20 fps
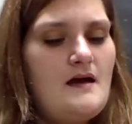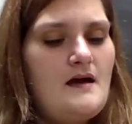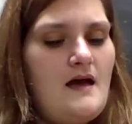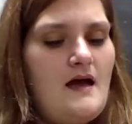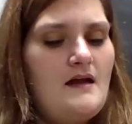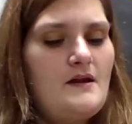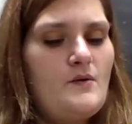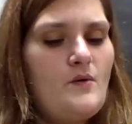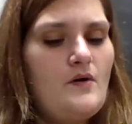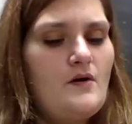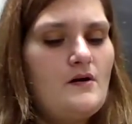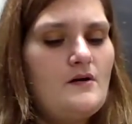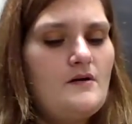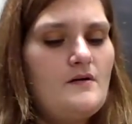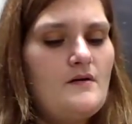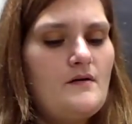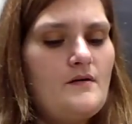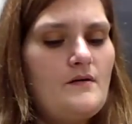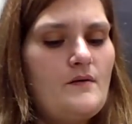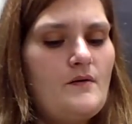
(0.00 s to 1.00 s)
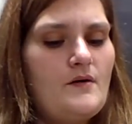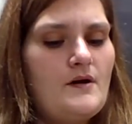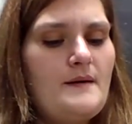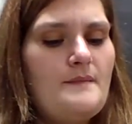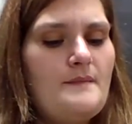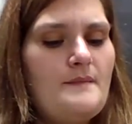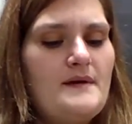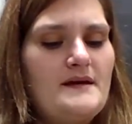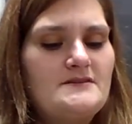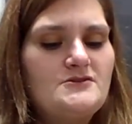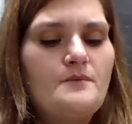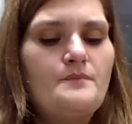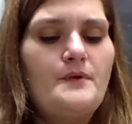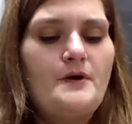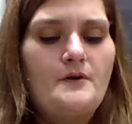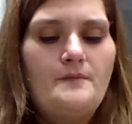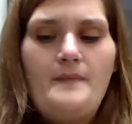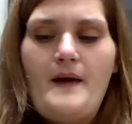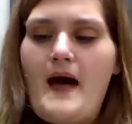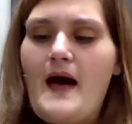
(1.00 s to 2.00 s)
an or- ornamental
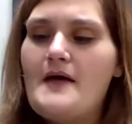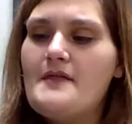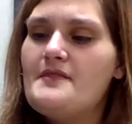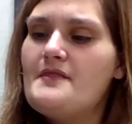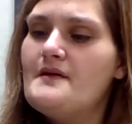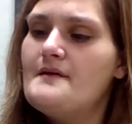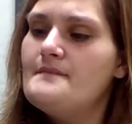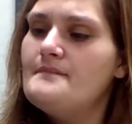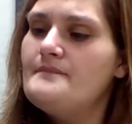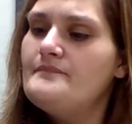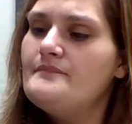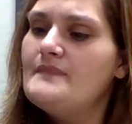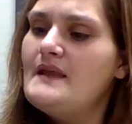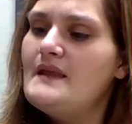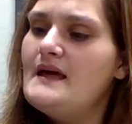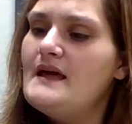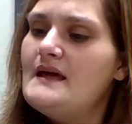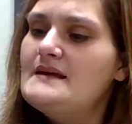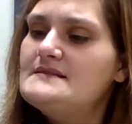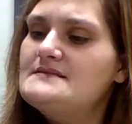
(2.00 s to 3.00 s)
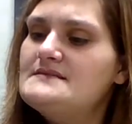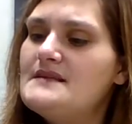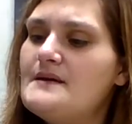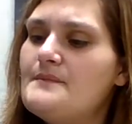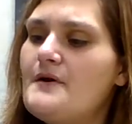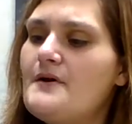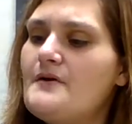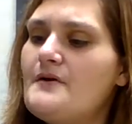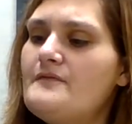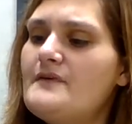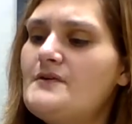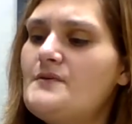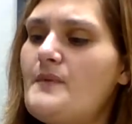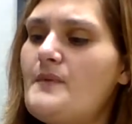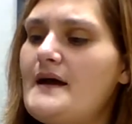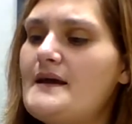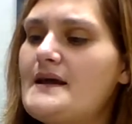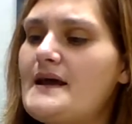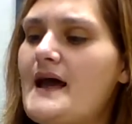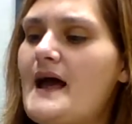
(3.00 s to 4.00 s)
bird bath. It is the perfect
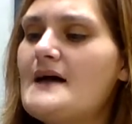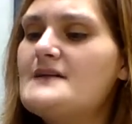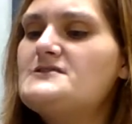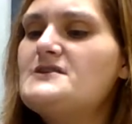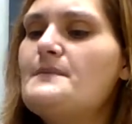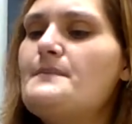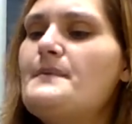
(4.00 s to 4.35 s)
way to catch a